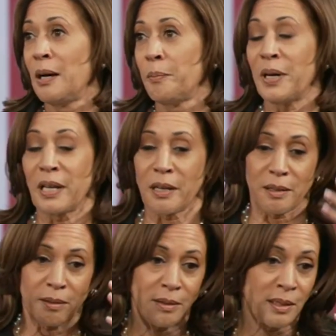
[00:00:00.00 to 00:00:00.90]
But
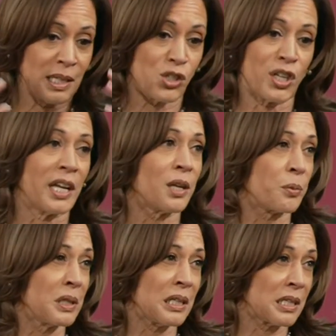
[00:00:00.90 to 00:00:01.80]
Liz Cheney
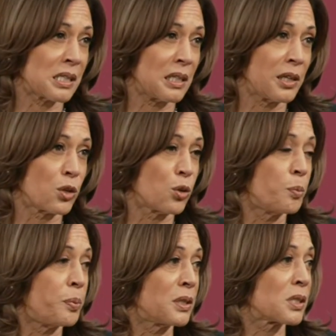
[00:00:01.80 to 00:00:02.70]
really is a leader who
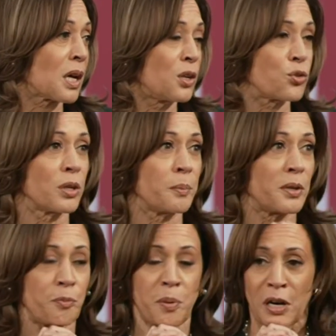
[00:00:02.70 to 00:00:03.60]
puts country
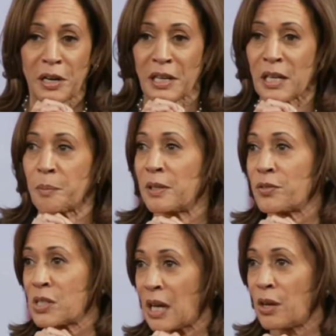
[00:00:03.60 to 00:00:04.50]
above party and above
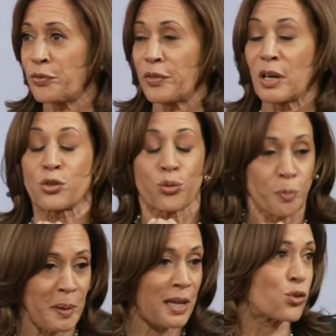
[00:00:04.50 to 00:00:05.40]
self, a true
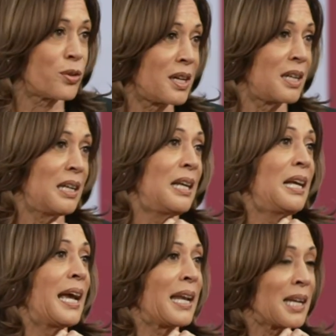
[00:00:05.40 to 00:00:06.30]
patriot,
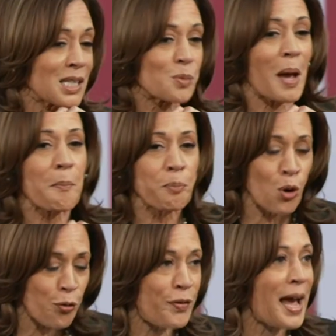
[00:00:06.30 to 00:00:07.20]
and it is my
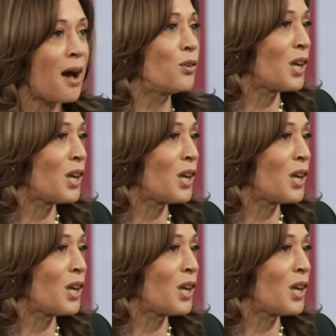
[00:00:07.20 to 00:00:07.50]
profound